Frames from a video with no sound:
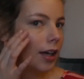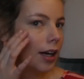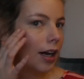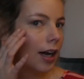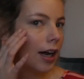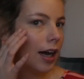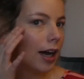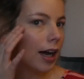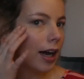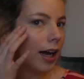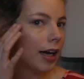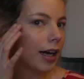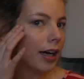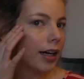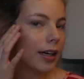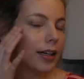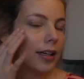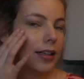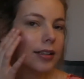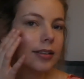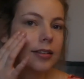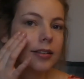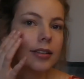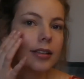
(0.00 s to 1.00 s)

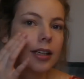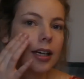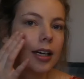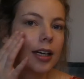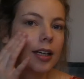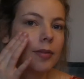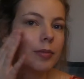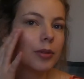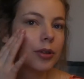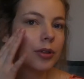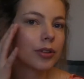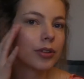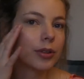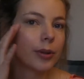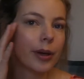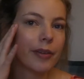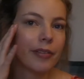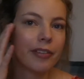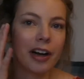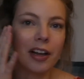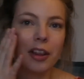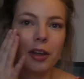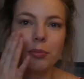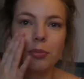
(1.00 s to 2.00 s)
And also I
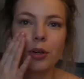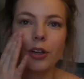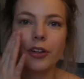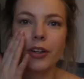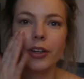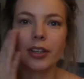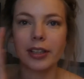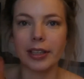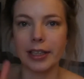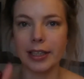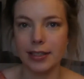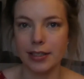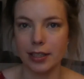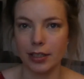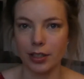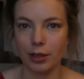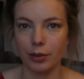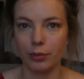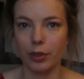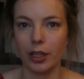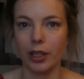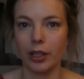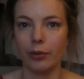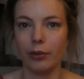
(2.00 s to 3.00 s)
find the product easier to
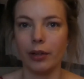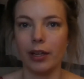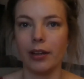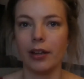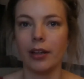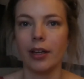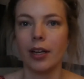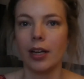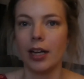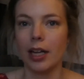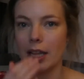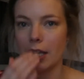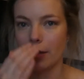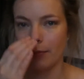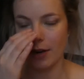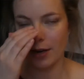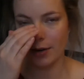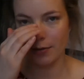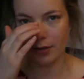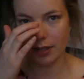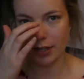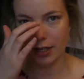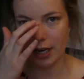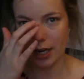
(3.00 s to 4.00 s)
work with. The MAC
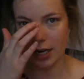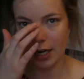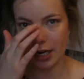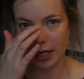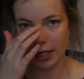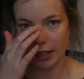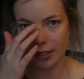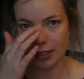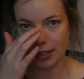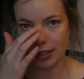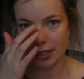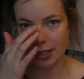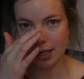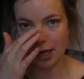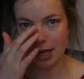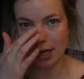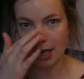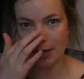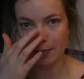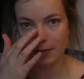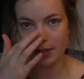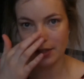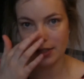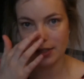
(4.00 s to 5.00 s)
one can
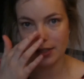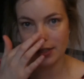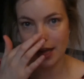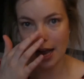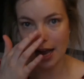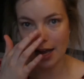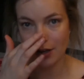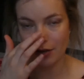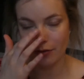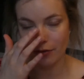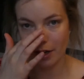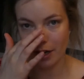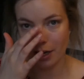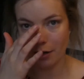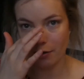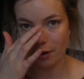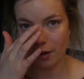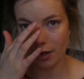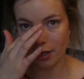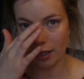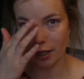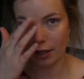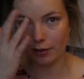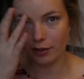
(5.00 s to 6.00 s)
set really
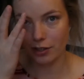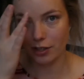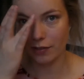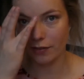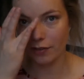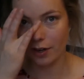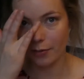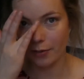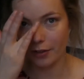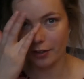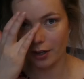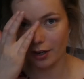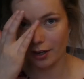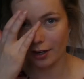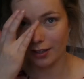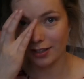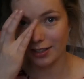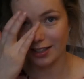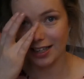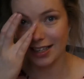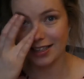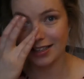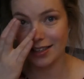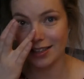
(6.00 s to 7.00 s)
quickly, which I find with highlighter
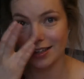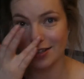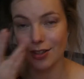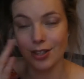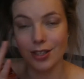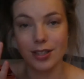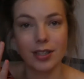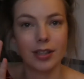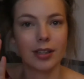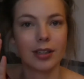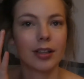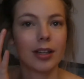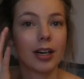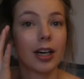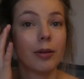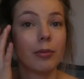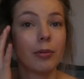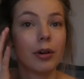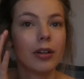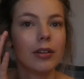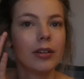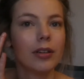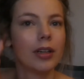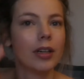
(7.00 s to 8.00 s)
isn't actually something that I
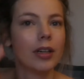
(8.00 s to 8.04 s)
want.